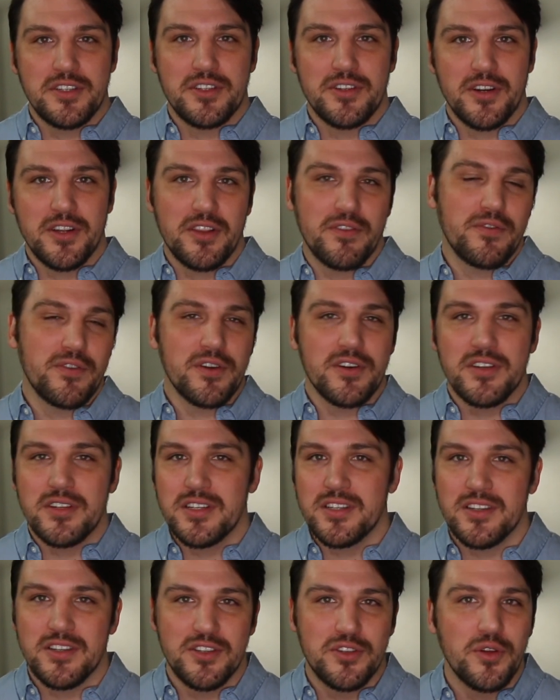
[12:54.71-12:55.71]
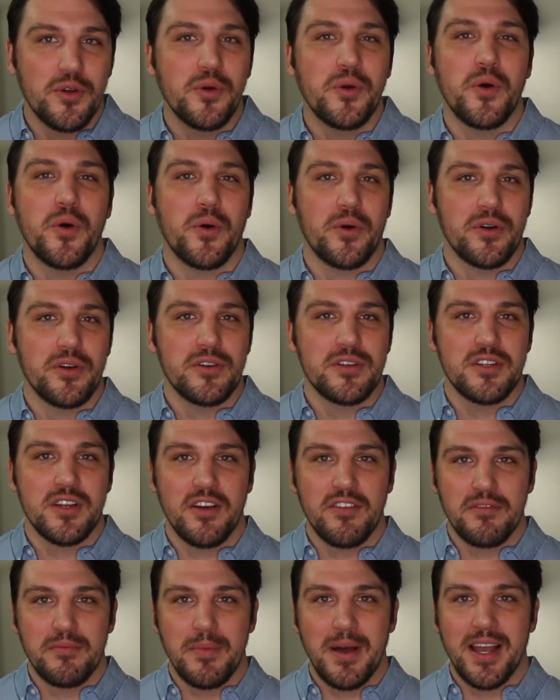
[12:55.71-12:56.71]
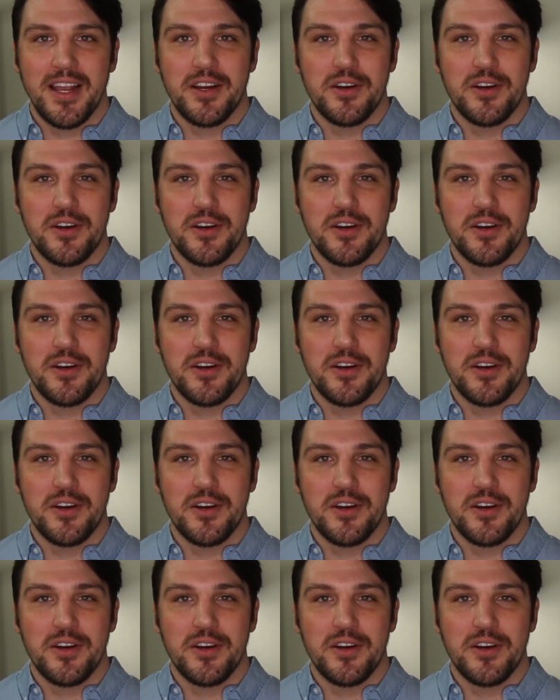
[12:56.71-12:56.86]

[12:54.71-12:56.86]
during the first two quarters of my